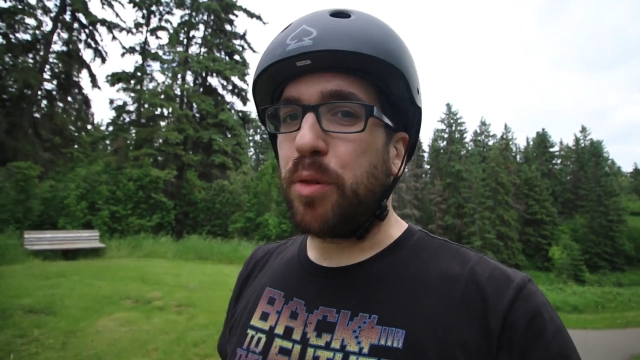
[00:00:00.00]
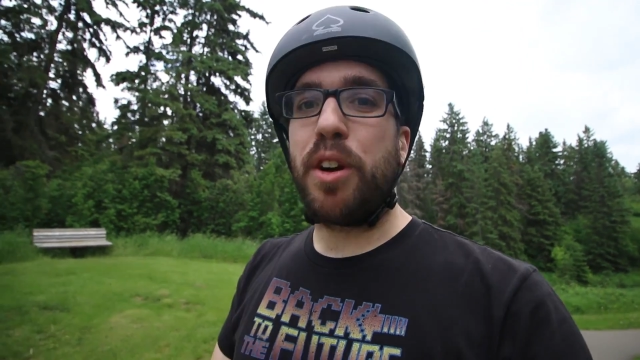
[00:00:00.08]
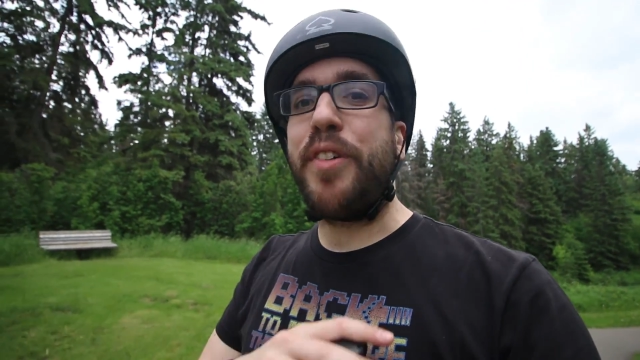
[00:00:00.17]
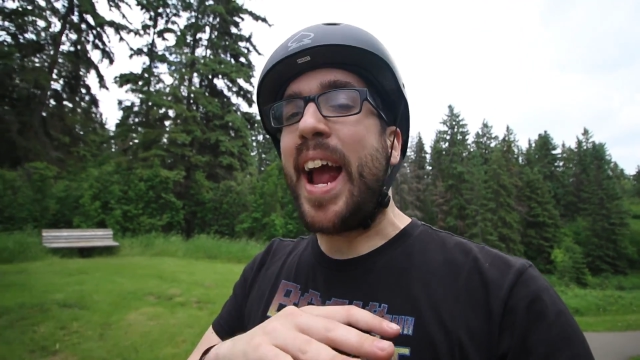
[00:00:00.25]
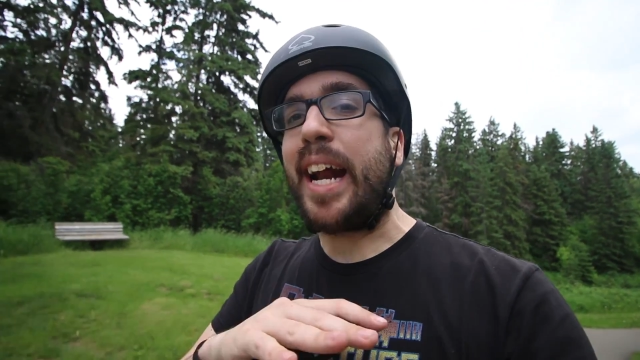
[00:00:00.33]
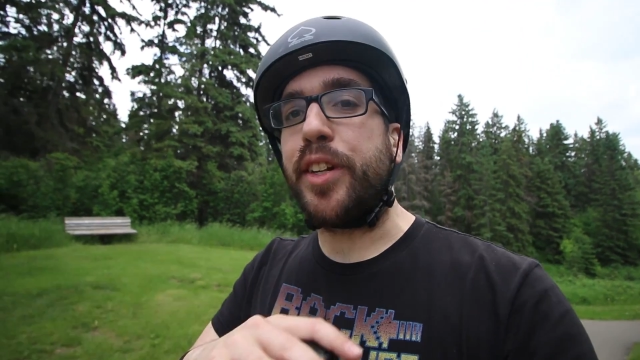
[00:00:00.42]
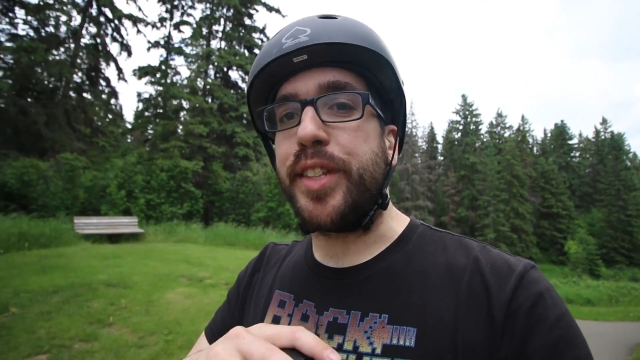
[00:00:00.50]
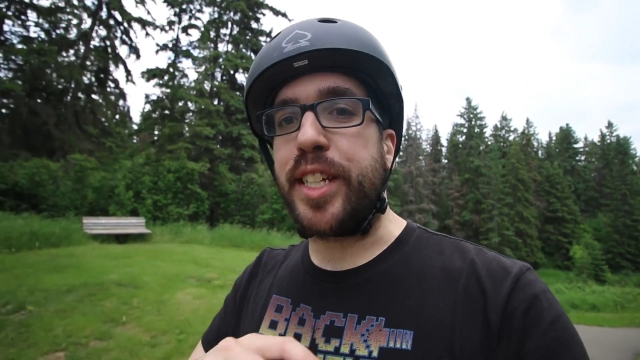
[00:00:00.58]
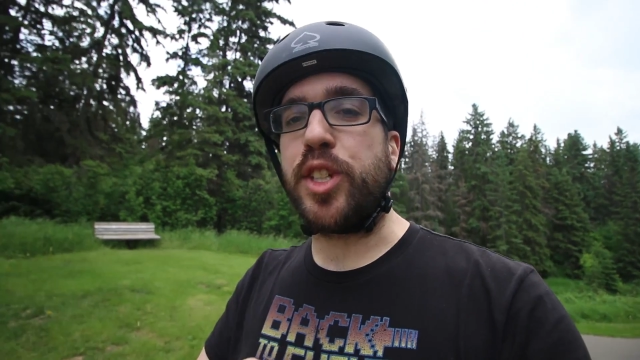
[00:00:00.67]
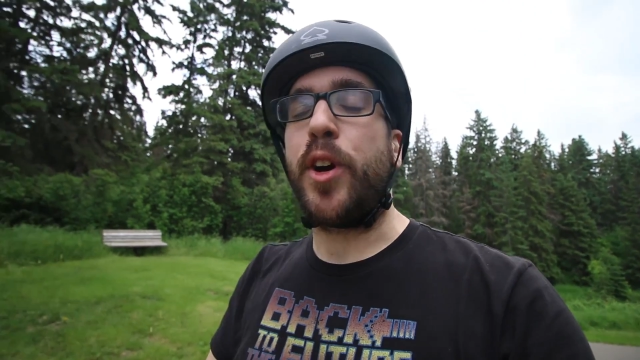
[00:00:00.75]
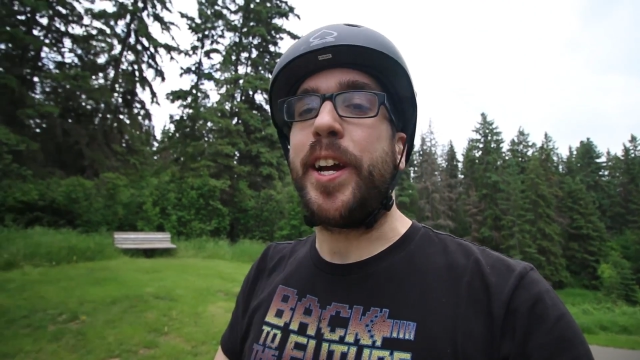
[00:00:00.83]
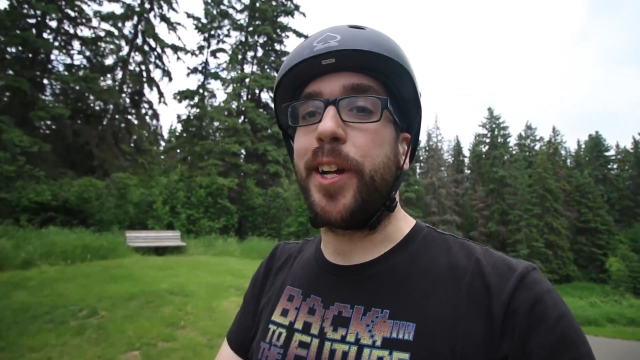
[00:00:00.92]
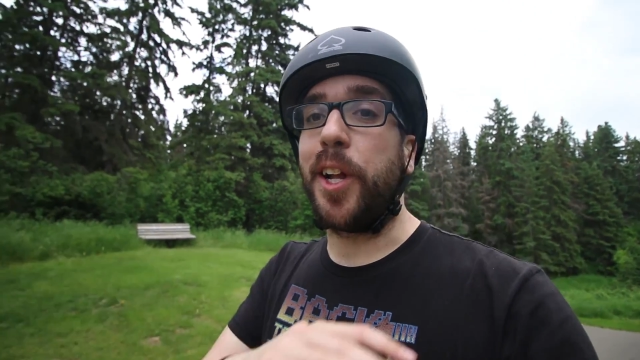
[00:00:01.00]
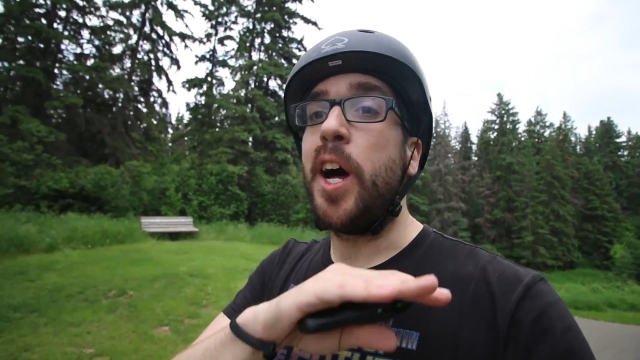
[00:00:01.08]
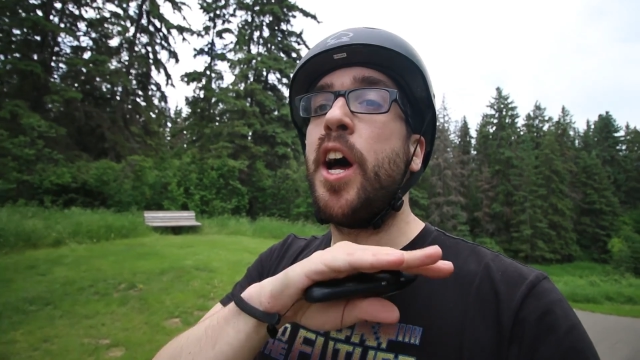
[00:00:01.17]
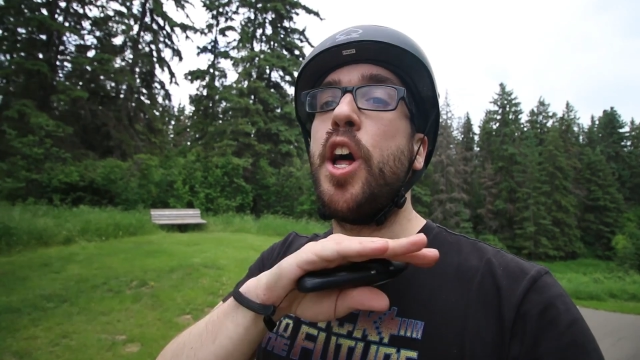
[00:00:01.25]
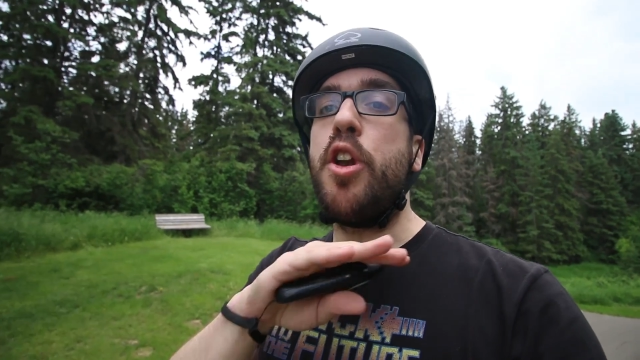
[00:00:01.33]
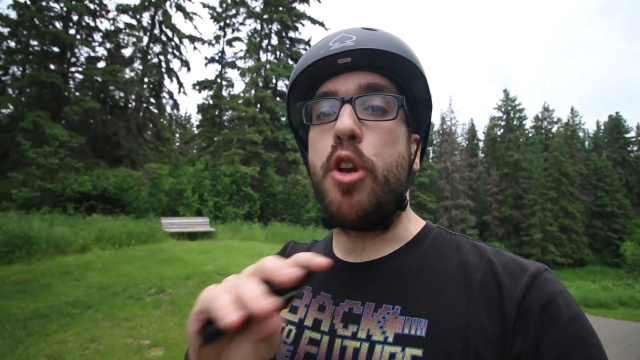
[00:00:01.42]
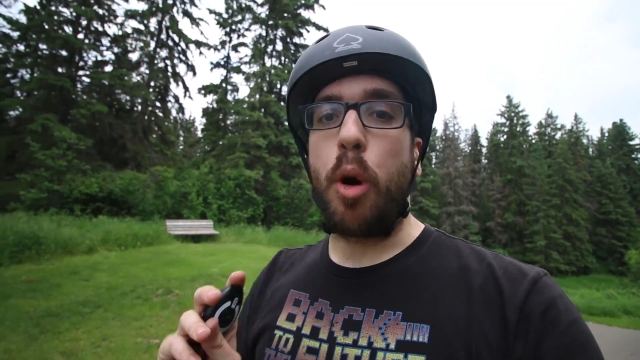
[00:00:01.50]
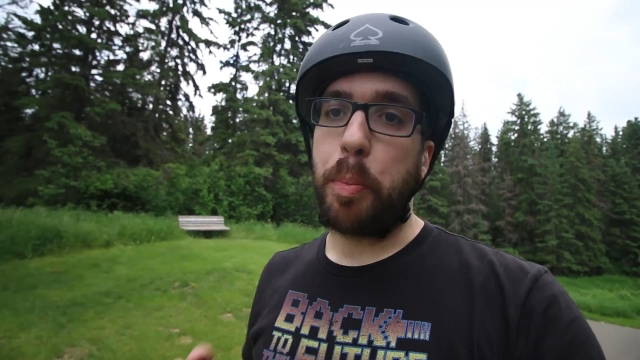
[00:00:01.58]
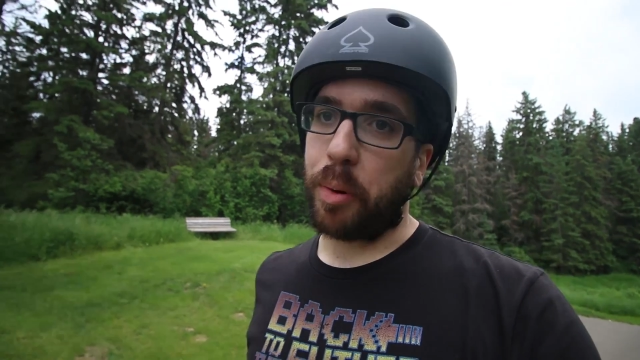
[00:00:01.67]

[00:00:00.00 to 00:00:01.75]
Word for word: it would have handled this hill no